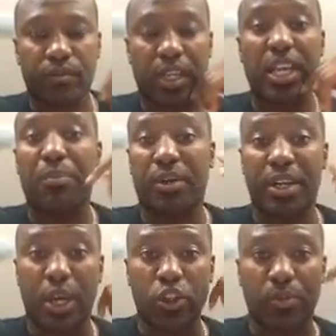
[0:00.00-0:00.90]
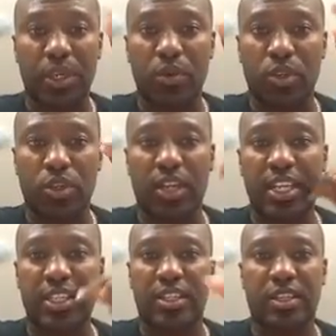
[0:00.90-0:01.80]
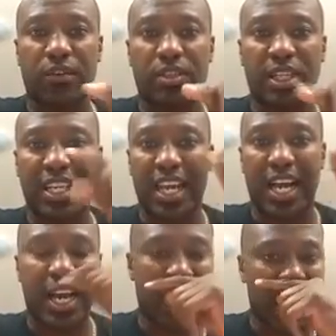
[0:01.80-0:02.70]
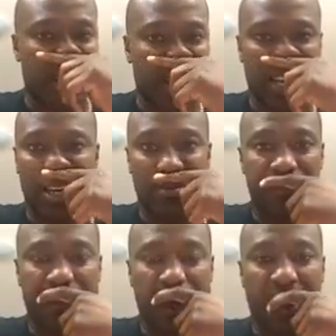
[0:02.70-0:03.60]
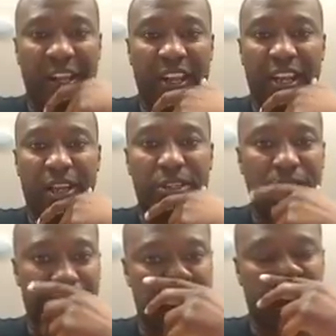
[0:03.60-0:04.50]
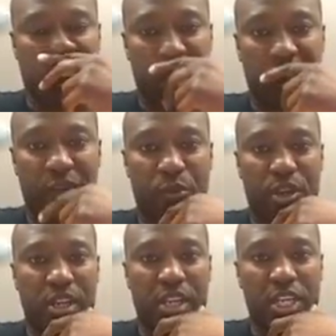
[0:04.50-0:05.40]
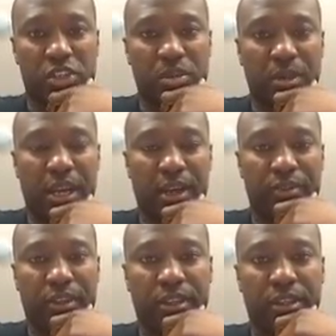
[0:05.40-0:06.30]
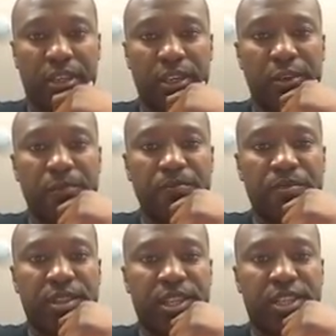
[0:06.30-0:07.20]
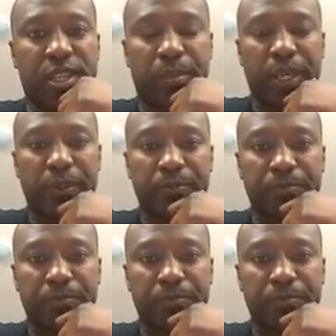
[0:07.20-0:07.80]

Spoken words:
Yeah, Brenda, I'll speak with you later because obviously I am on here now, so it'd be great if we could catch up after this debate.